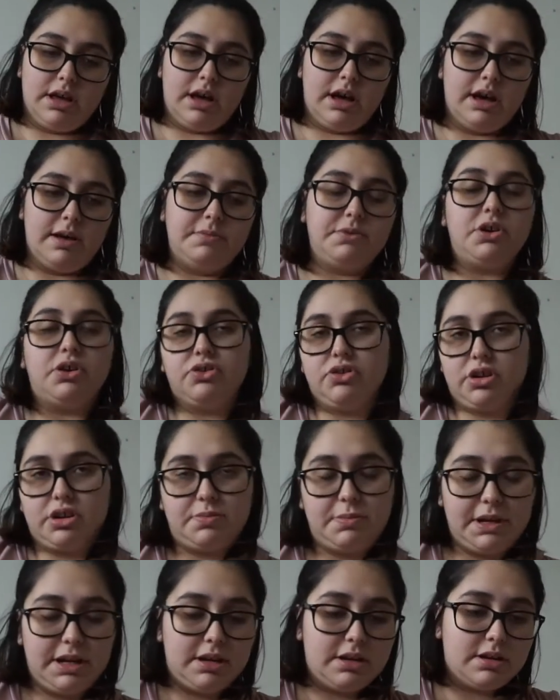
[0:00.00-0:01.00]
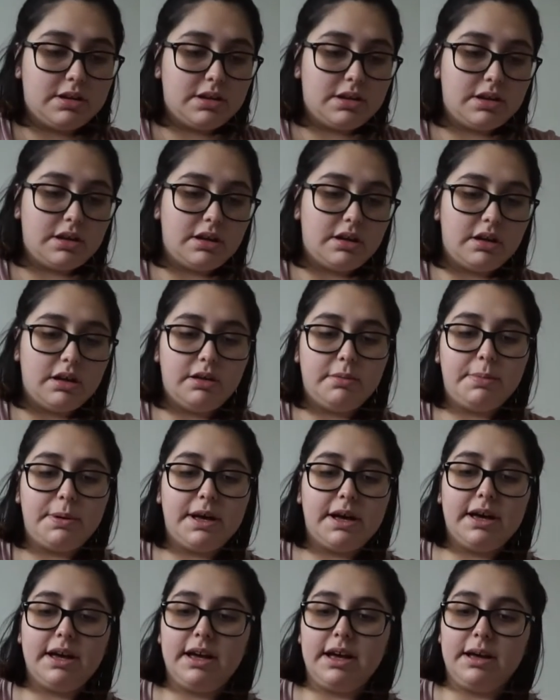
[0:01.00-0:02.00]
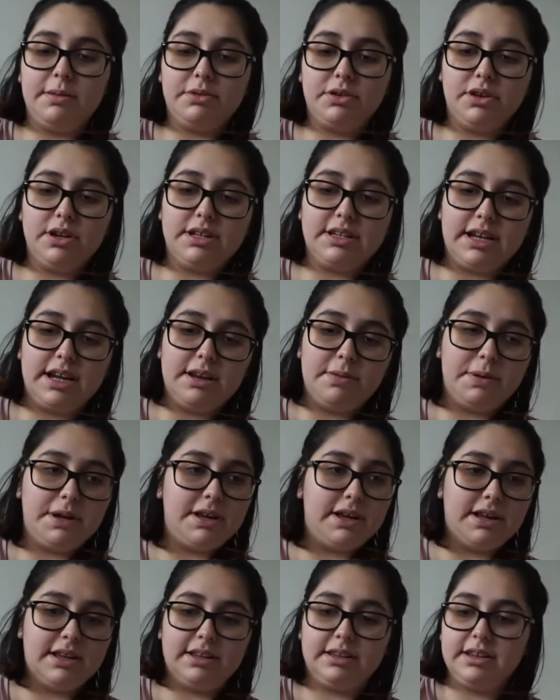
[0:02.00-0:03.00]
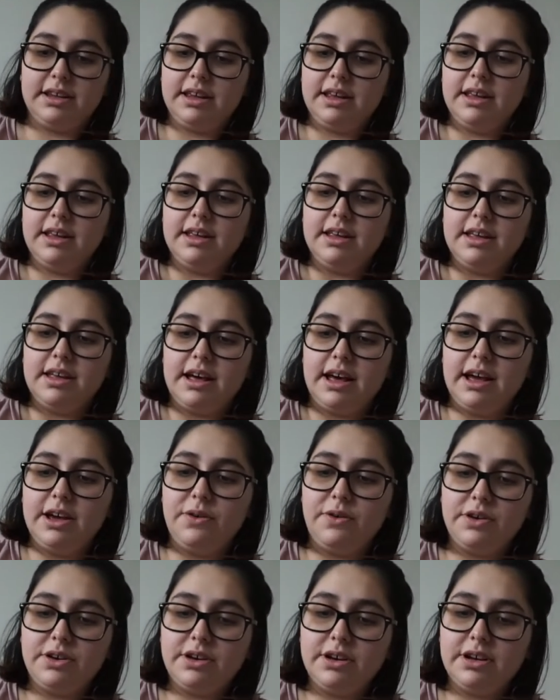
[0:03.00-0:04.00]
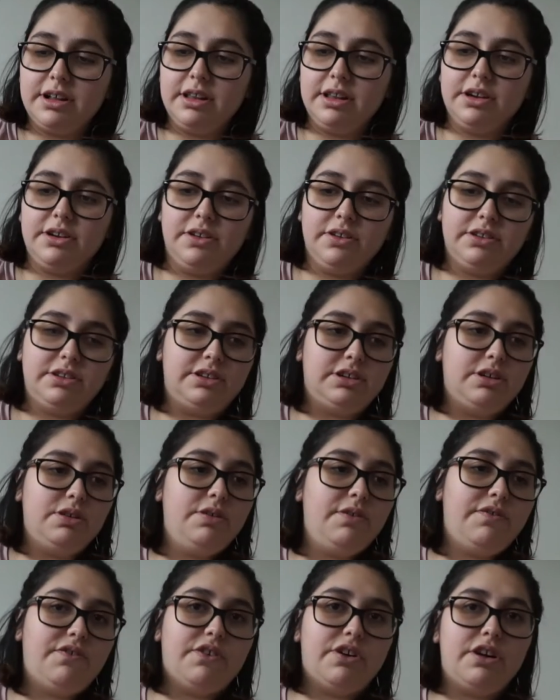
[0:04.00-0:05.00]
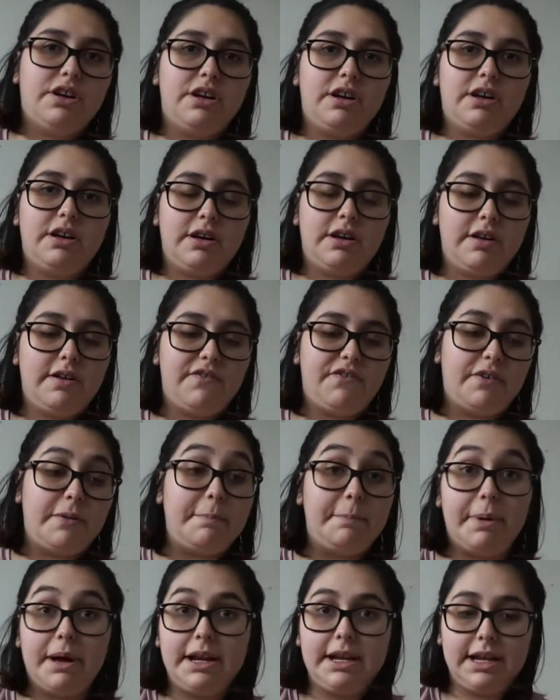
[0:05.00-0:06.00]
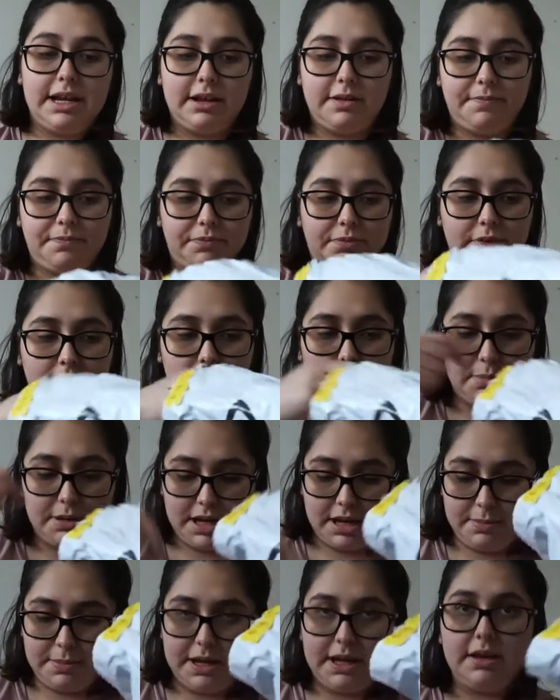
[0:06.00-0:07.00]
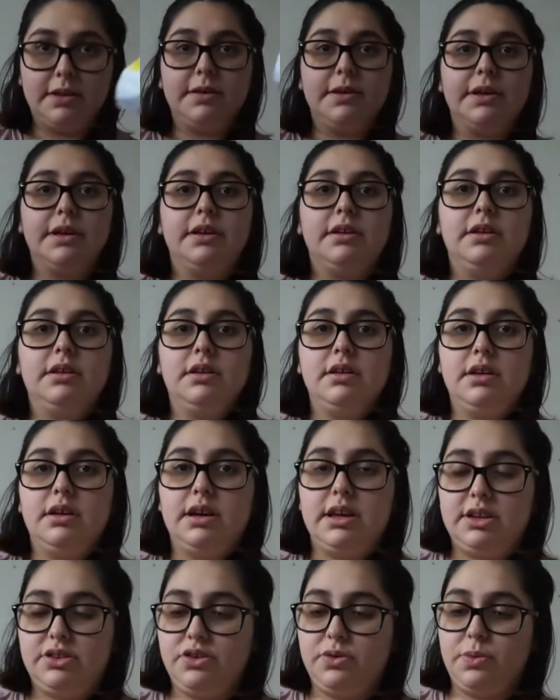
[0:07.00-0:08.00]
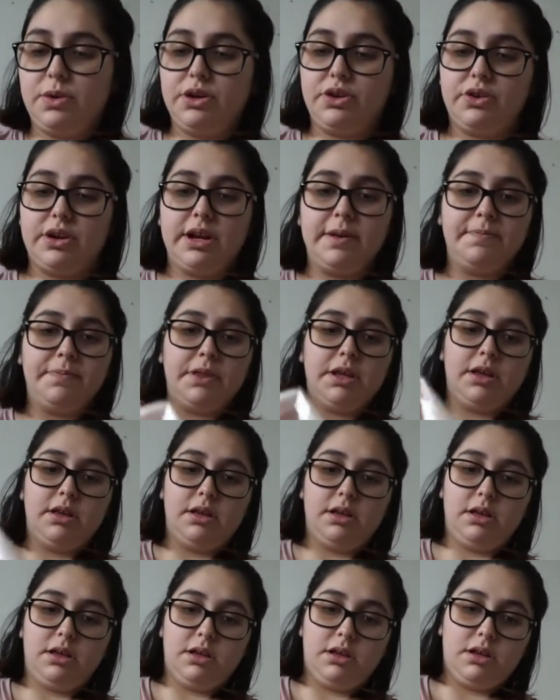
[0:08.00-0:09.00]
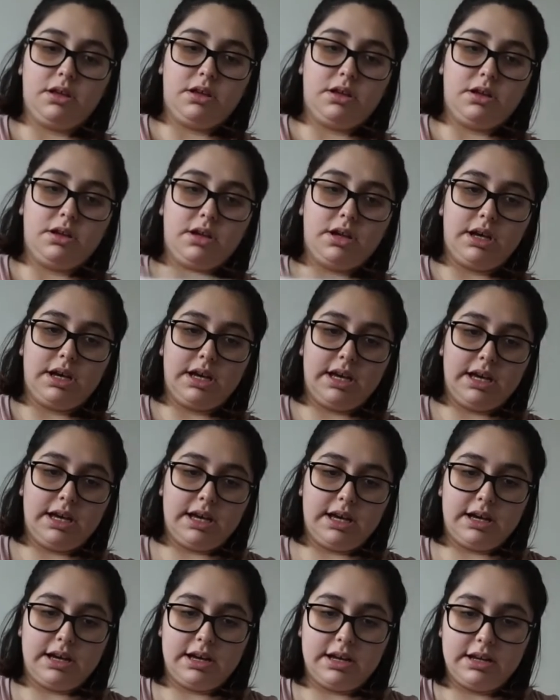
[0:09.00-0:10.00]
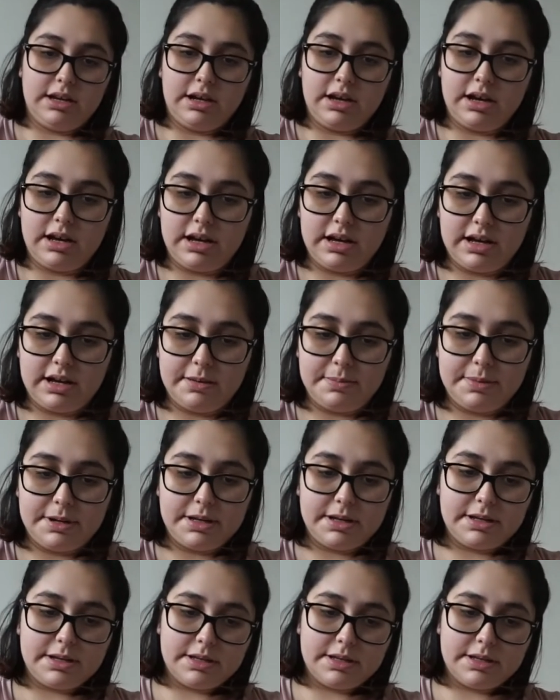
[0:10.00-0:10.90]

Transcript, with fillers: Um don't judge me. But I'm so excited because I ordered a little suit for for Bunny, the baby, in case you're wondering. And um